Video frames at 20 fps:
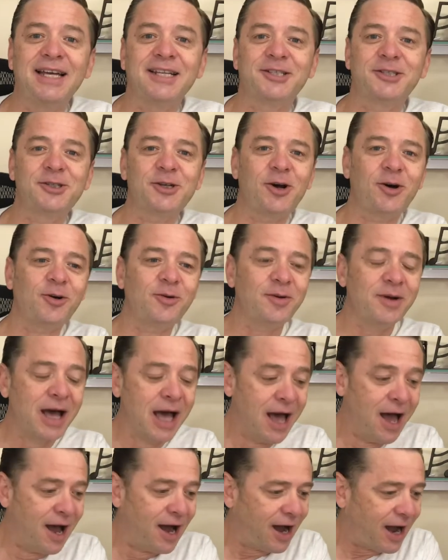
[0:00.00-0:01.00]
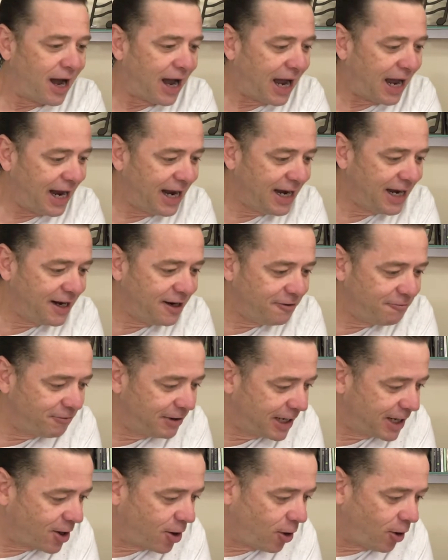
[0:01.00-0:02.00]
so I
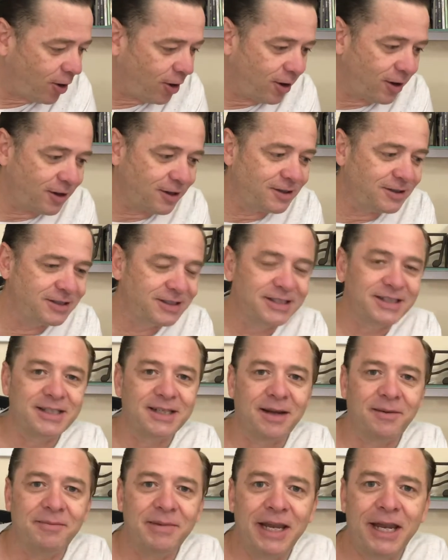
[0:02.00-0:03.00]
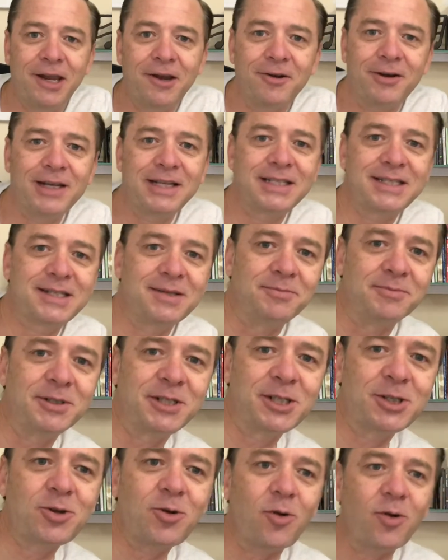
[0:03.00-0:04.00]
recall hearing some
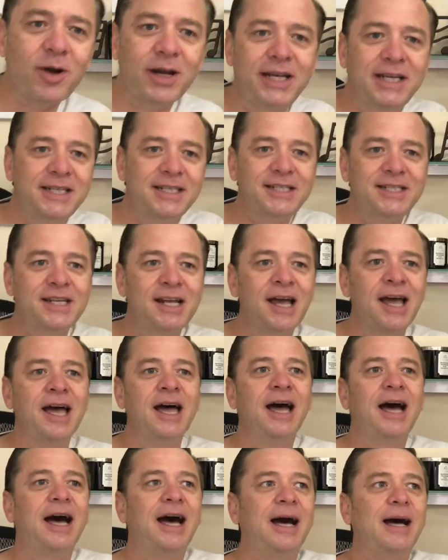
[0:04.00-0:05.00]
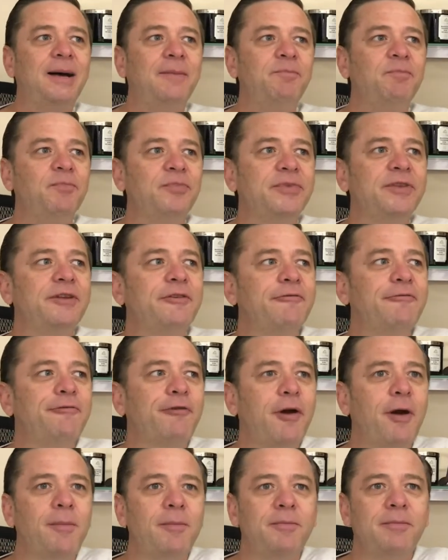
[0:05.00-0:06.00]
stories
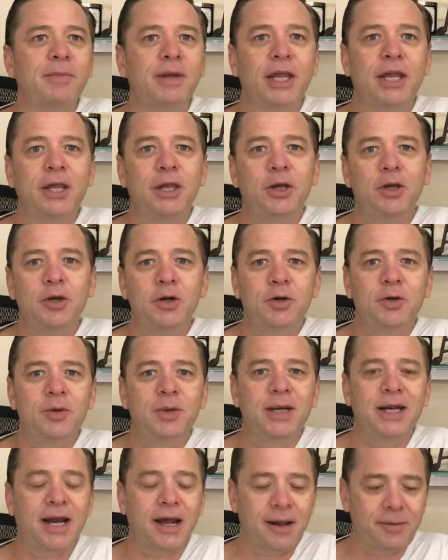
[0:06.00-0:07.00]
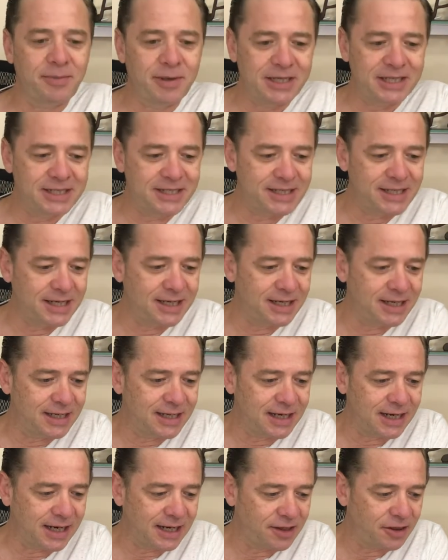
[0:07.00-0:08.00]
from you at IPC,
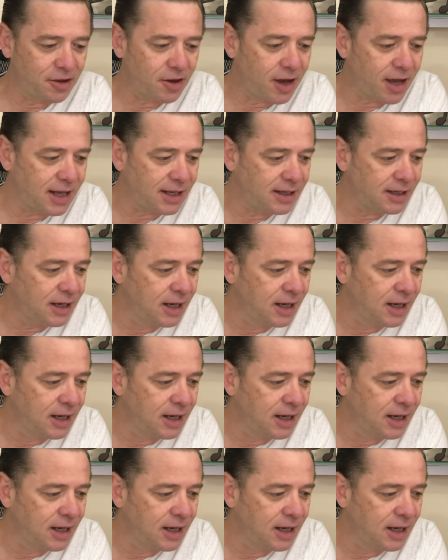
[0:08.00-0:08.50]
and I thought,